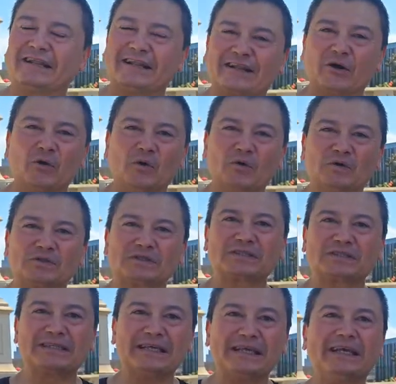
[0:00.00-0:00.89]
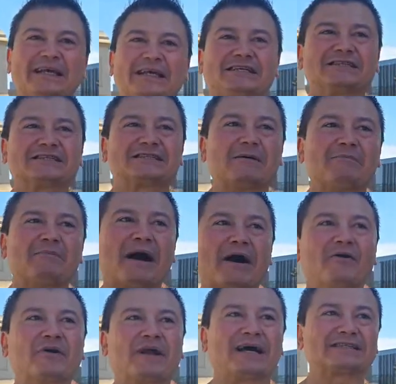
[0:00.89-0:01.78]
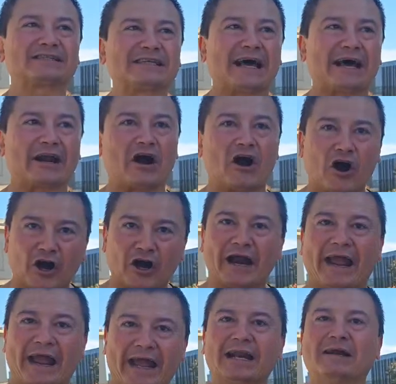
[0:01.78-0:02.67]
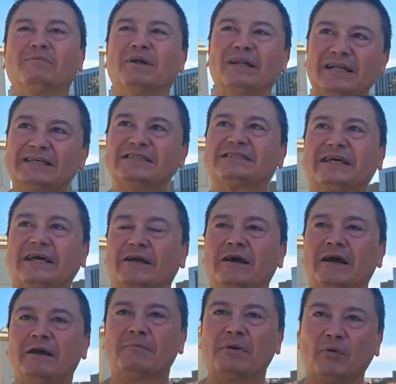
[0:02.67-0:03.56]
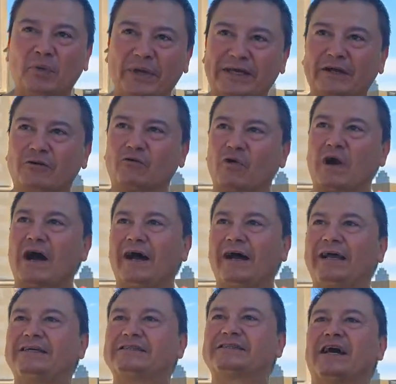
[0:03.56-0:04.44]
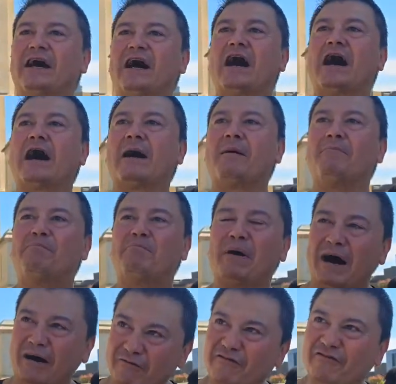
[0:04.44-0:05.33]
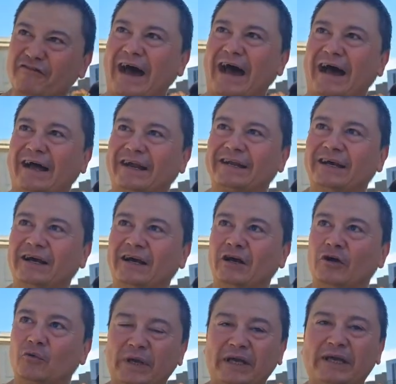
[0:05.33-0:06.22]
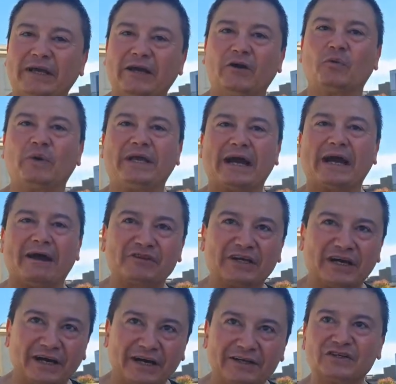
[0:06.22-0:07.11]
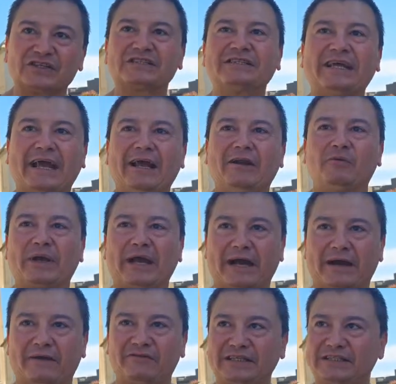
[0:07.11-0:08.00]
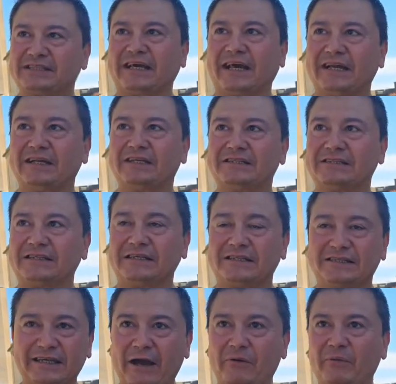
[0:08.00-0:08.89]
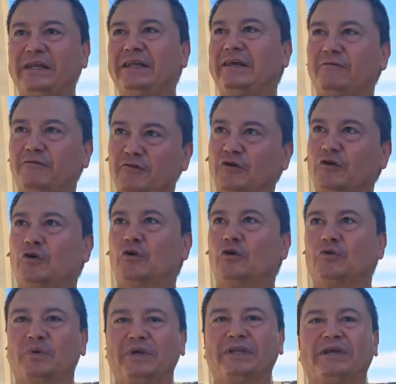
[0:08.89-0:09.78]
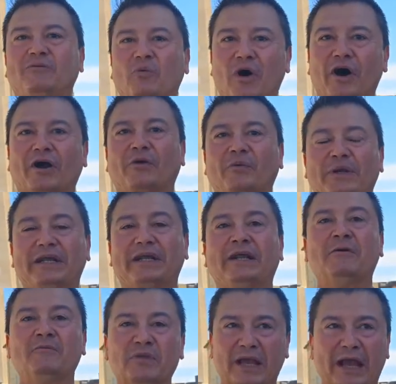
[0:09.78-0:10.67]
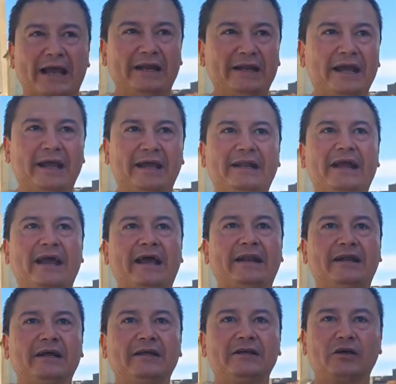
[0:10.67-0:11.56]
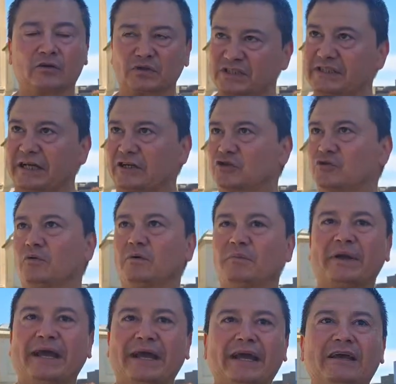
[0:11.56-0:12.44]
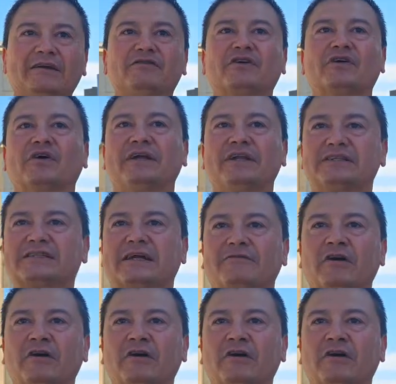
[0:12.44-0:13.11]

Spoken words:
Those things about us that are animalistic, but we can rise above that. We have to understand we have these tendencies. Yeah, we need food, we need water, we need and sexual behavior and stuff.